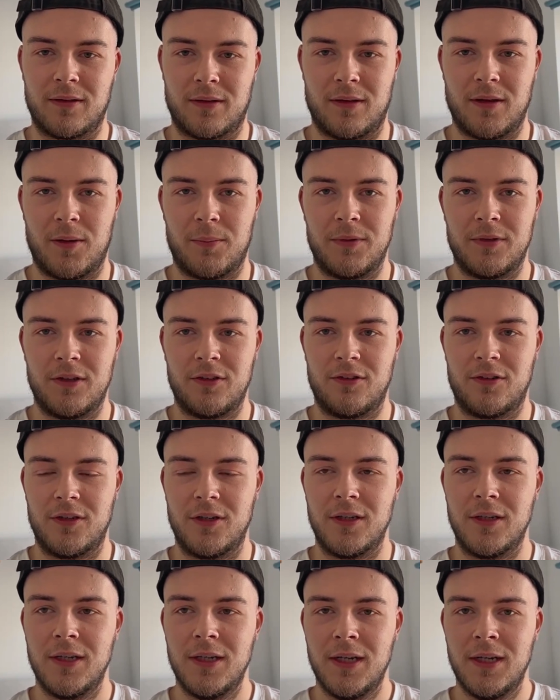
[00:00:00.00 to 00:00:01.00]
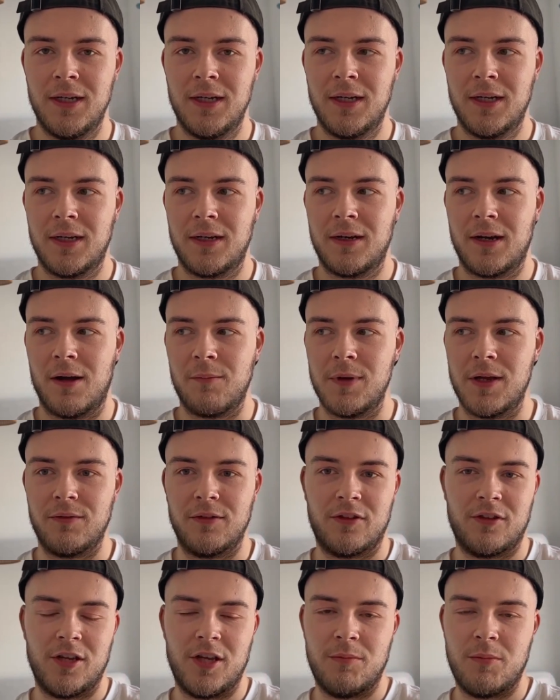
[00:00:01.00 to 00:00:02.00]
the opposition, and we have a
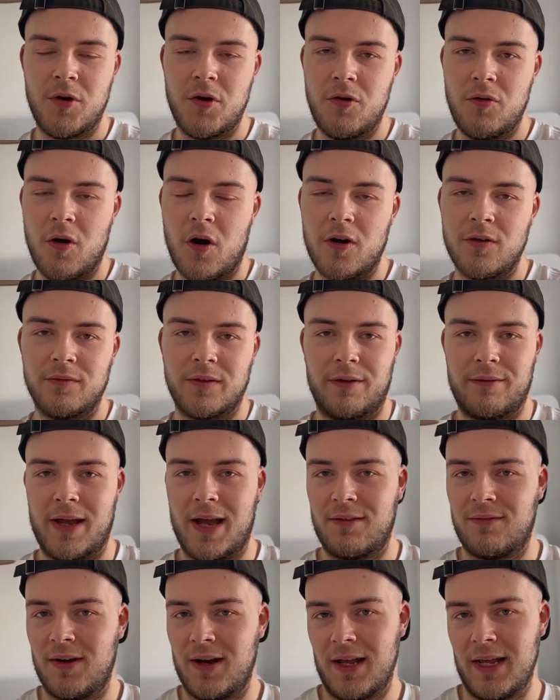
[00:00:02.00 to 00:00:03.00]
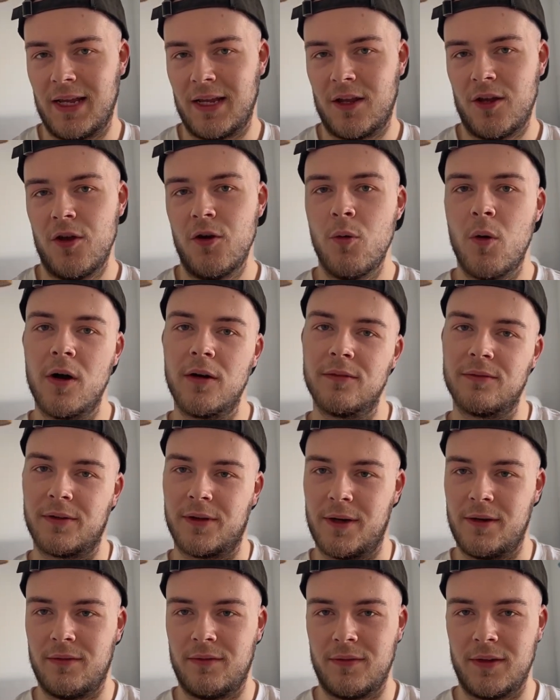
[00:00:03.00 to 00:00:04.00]
team who aren't very athletic, who aren't very
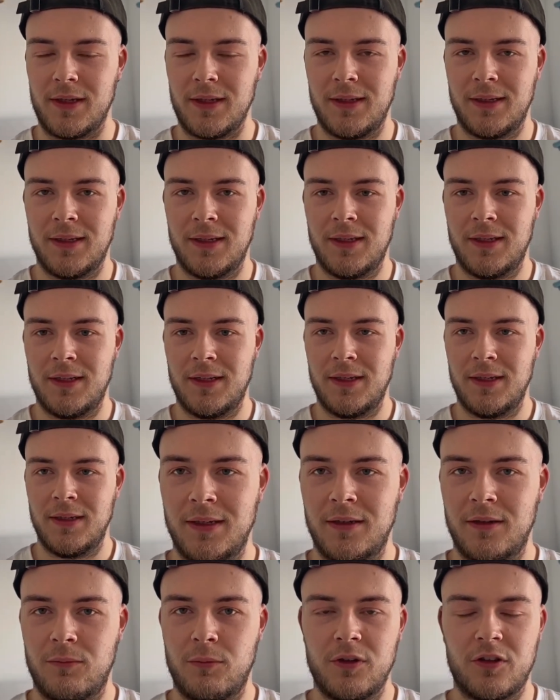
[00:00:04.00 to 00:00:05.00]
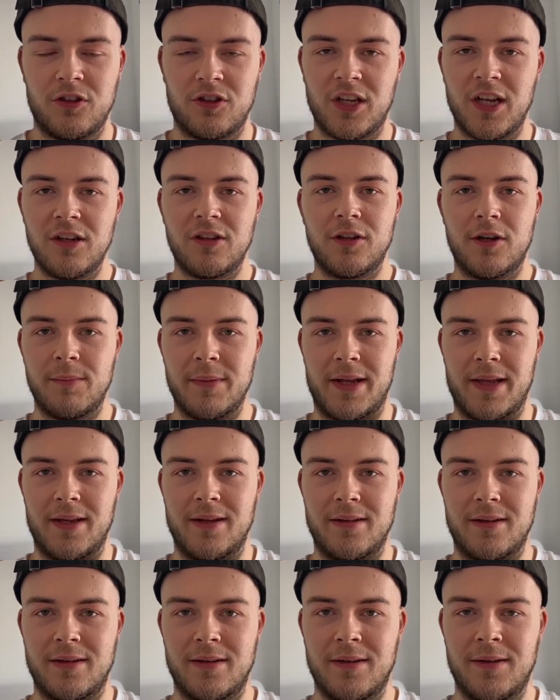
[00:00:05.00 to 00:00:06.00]
fit, we just get
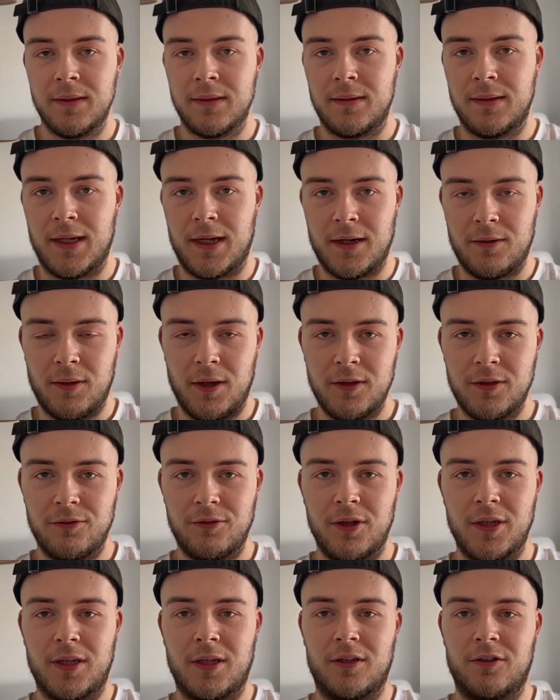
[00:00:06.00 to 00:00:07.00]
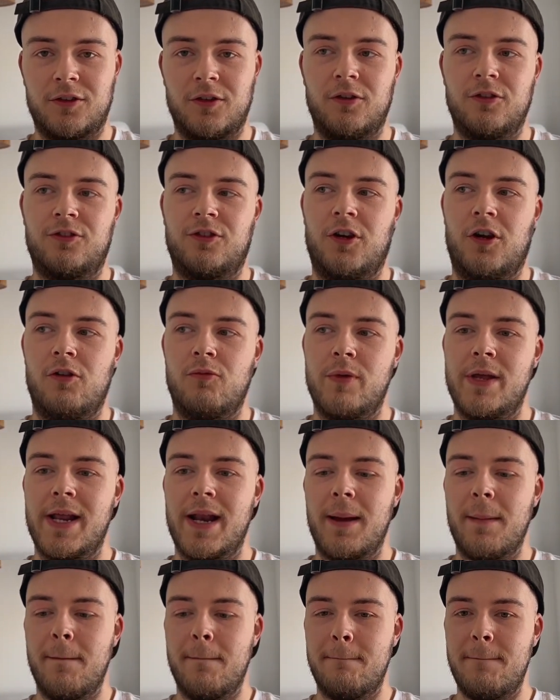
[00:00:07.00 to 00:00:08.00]
dominated. Now, under Ole Gunnar Solskjaer, we had
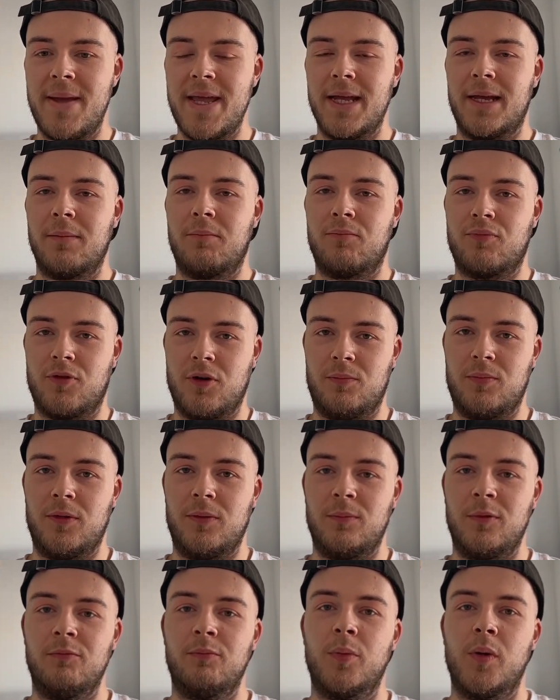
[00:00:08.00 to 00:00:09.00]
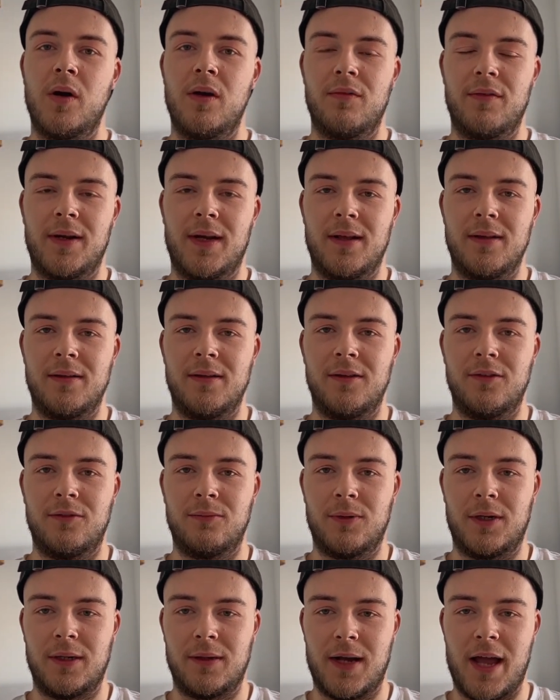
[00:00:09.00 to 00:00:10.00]
a big problem with Bruno Fernandes,
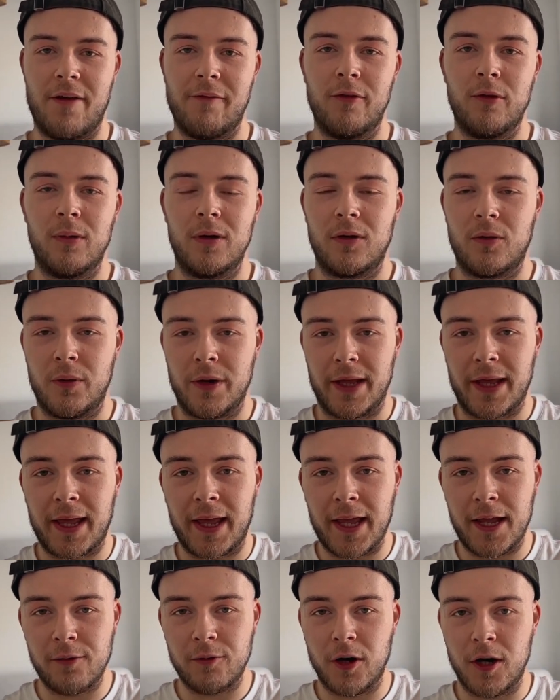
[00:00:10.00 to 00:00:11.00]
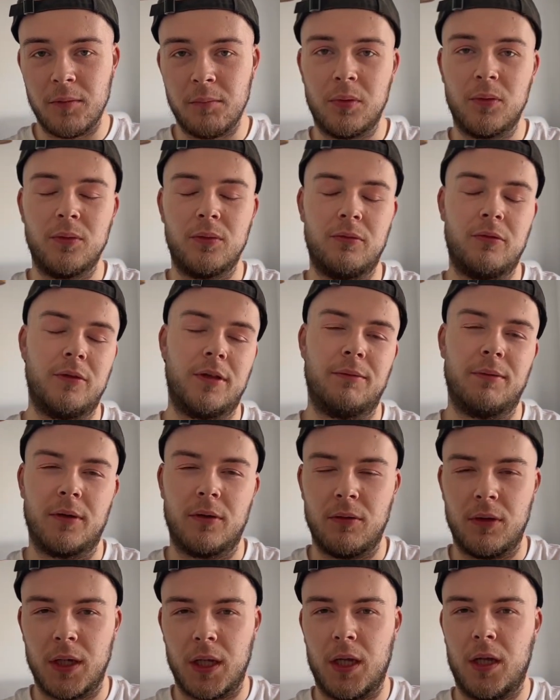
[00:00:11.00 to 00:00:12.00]
where everyone called it hero ball, they were
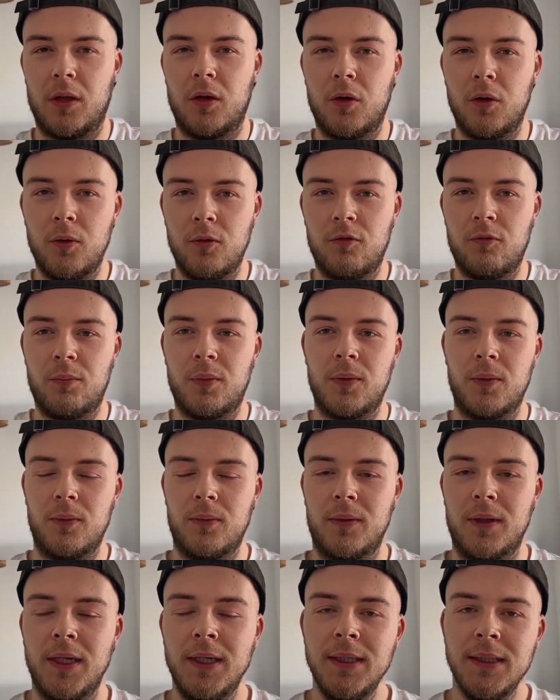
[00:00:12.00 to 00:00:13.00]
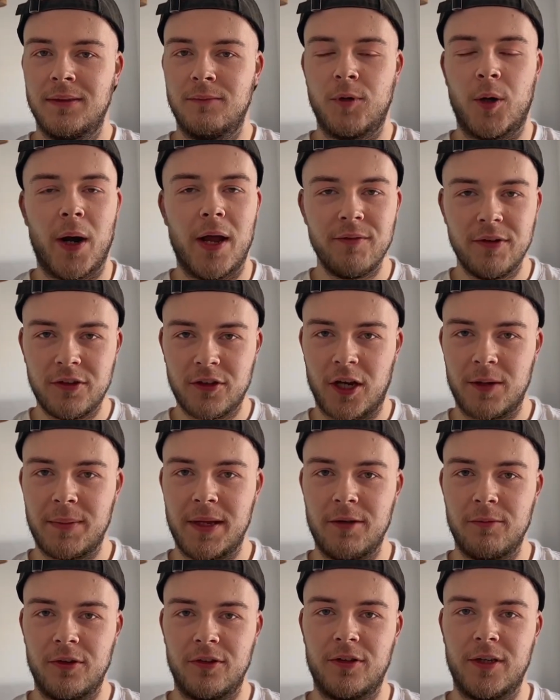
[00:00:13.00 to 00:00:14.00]
calling it hoof ball, where every time he
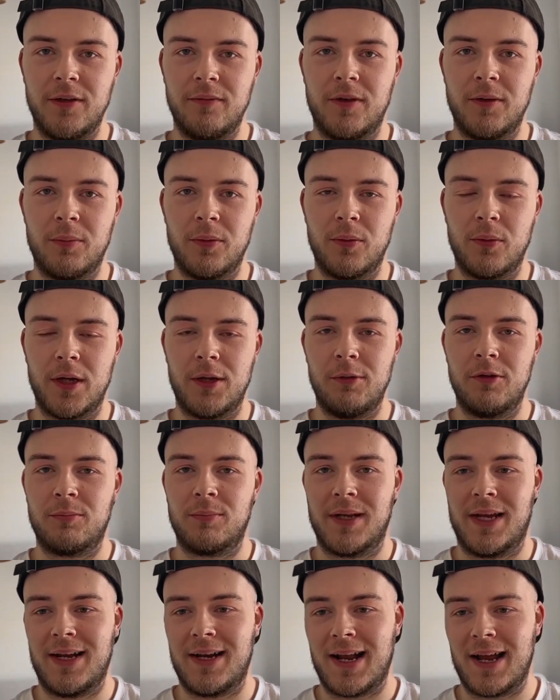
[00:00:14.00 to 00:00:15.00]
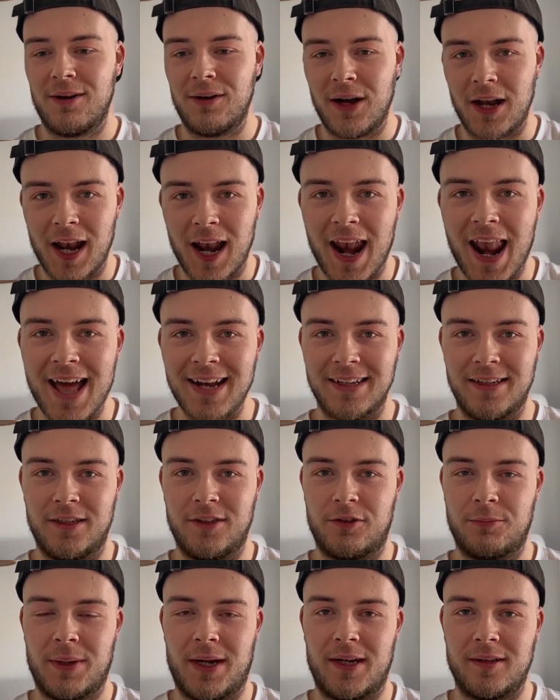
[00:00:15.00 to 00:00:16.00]
received the ball, he was playing
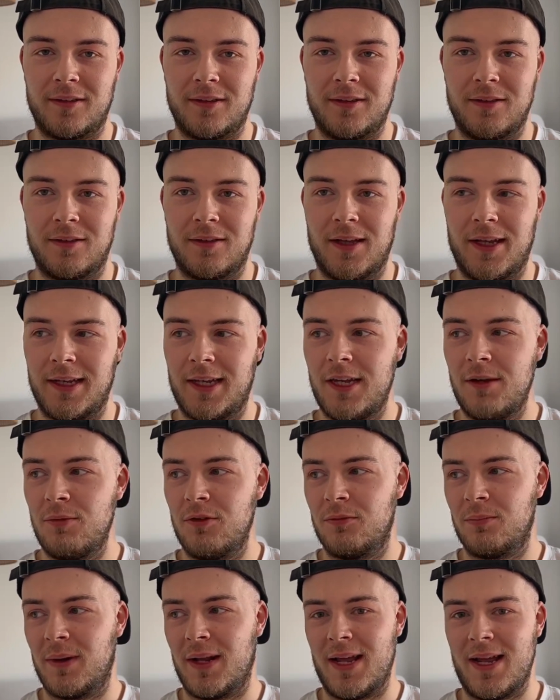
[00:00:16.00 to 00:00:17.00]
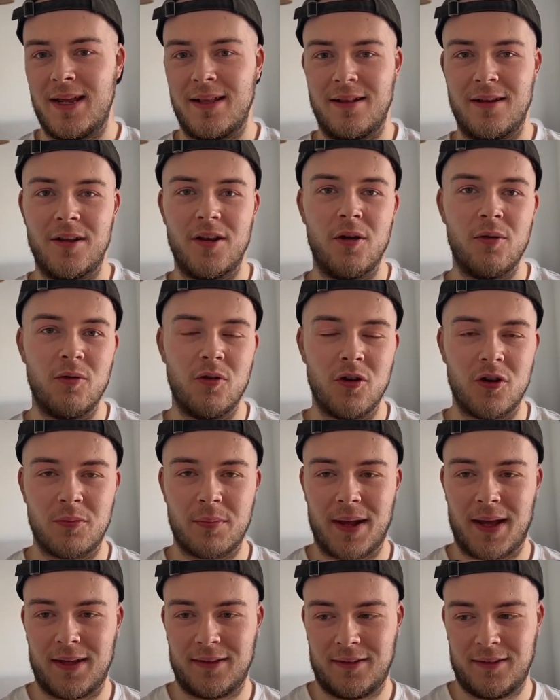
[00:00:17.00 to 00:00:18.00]
outlandish passes. Like, he was playing no-look
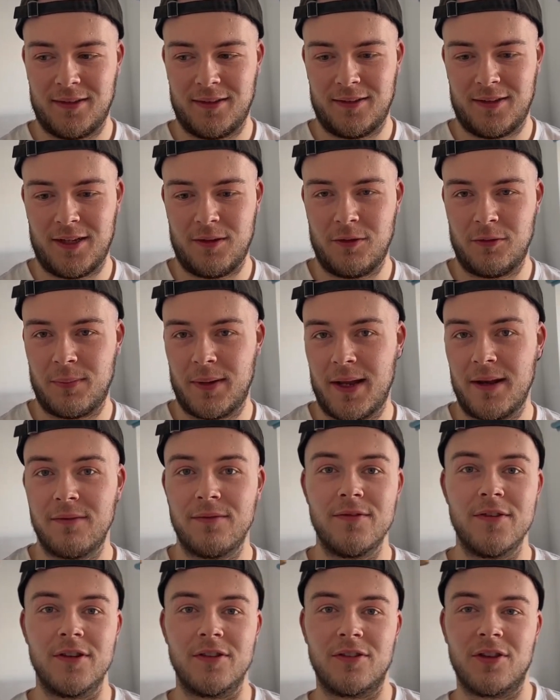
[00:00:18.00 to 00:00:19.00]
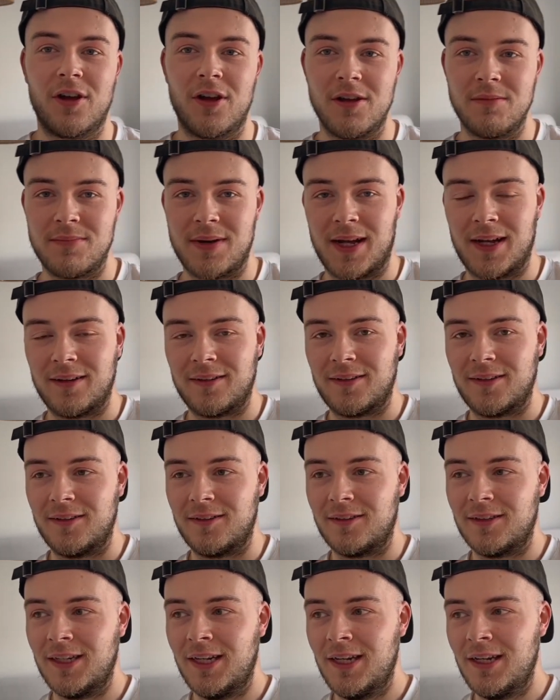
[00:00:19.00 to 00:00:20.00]
passes, he was playing first-time
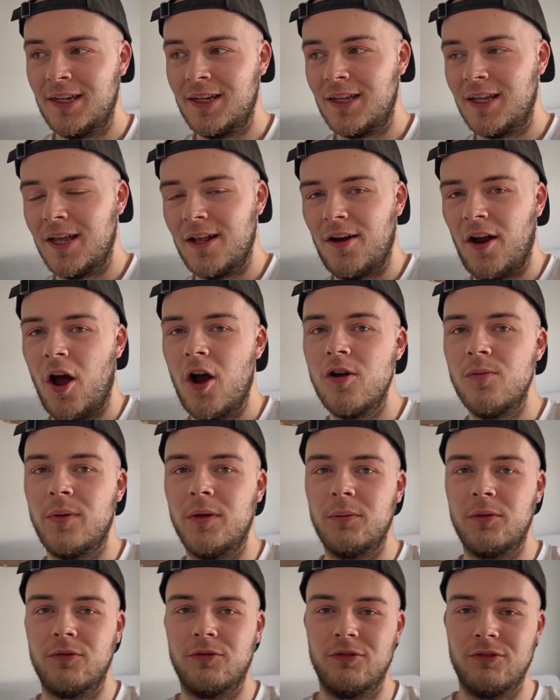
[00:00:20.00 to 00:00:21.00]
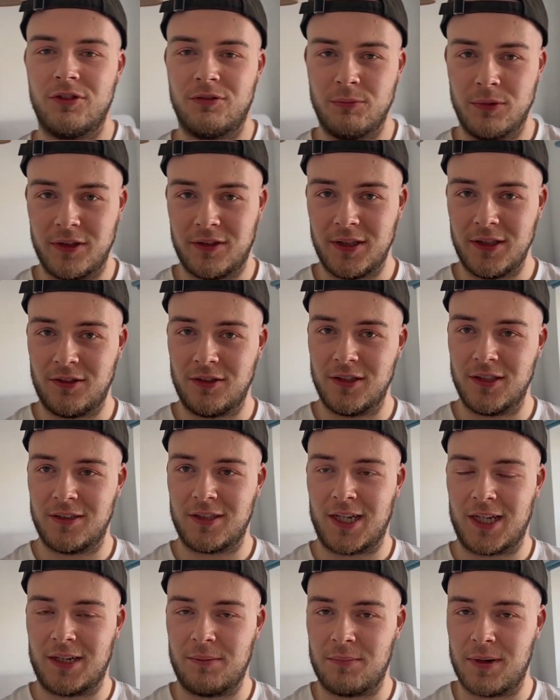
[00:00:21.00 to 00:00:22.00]
passes, in hope it would reach an
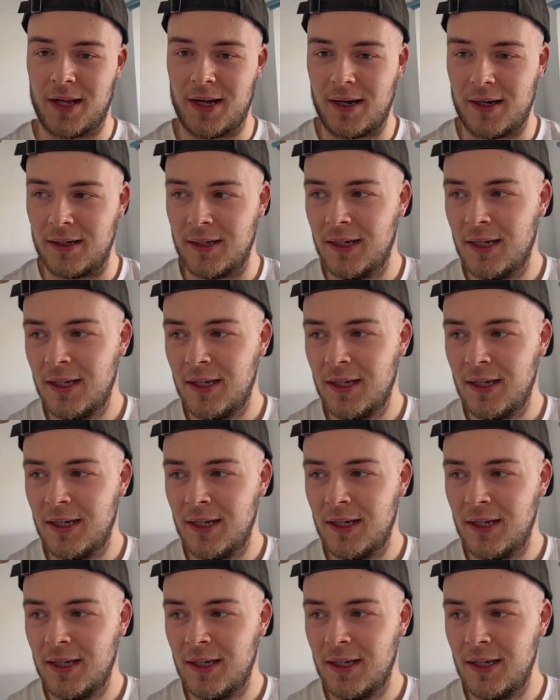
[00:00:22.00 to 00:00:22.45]
attacking player.